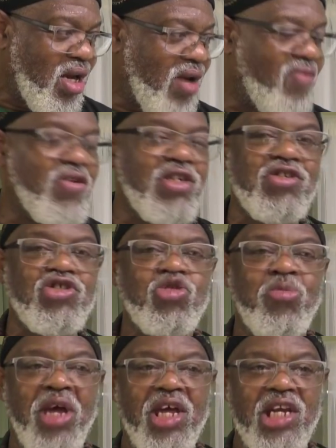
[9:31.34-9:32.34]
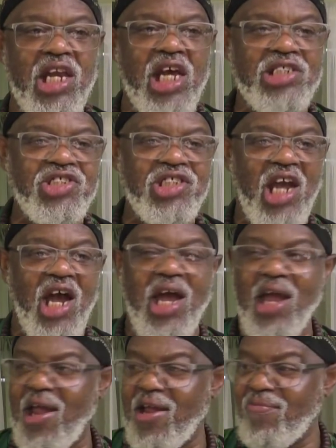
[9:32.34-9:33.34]
And when you spend less
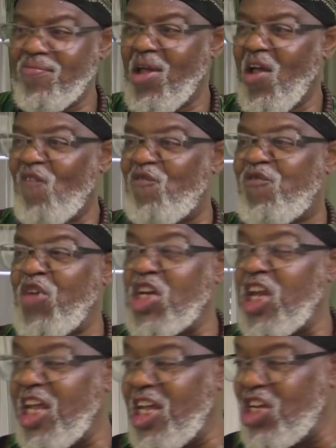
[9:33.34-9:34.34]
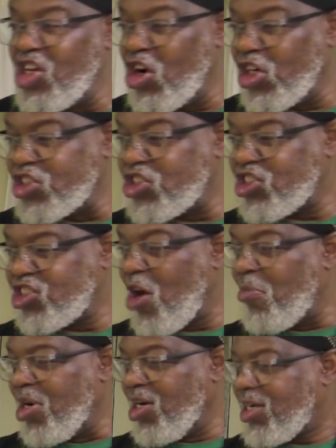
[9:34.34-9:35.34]
time filling your
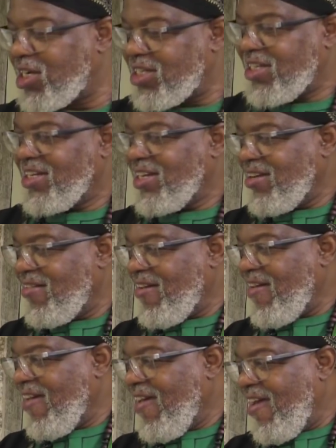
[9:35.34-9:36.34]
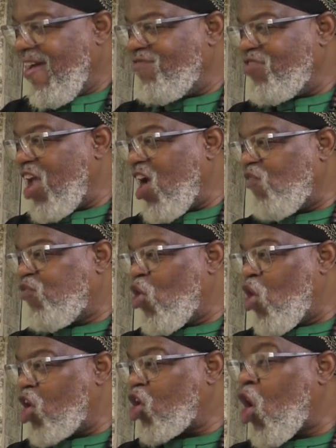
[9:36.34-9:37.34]
stomach and
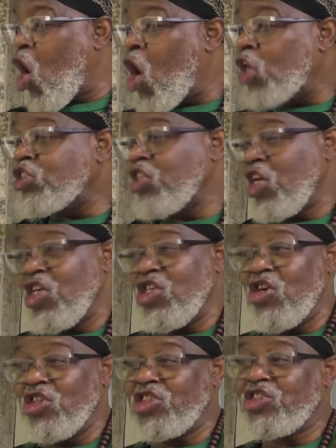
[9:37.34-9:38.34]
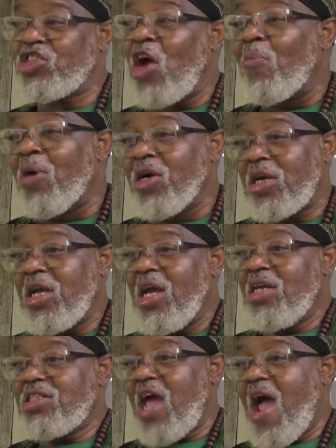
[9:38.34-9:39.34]
therefore causing your stomach
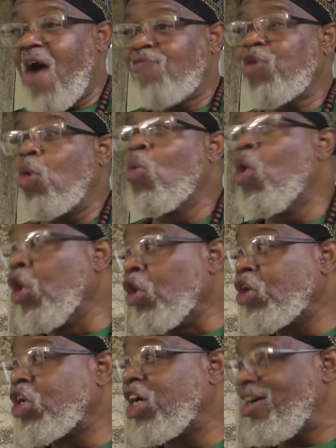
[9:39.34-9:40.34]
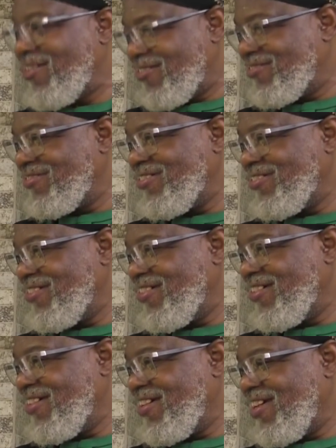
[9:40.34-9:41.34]
to have to work
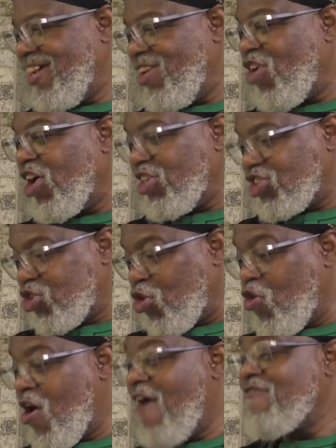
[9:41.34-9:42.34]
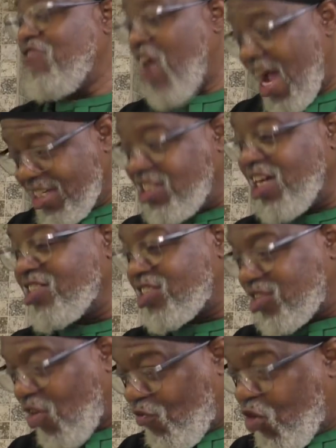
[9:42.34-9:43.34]
in order to
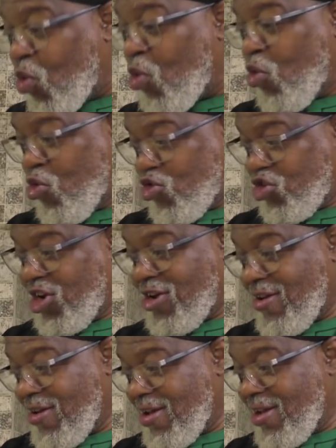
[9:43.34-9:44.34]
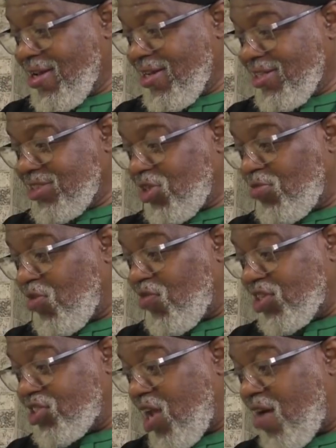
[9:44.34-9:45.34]
digest the food, some of
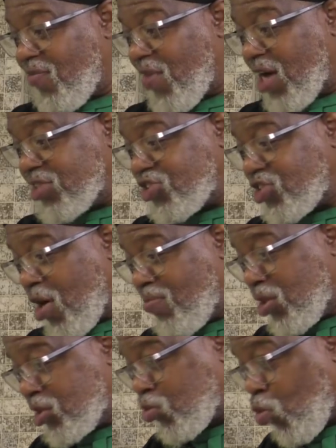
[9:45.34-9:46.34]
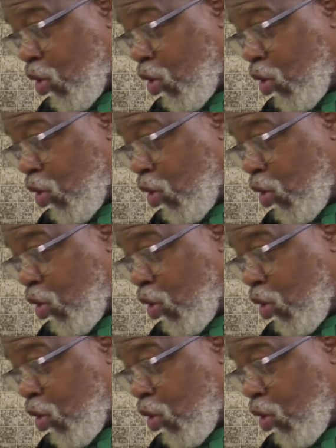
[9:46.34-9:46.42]
us have our stomachs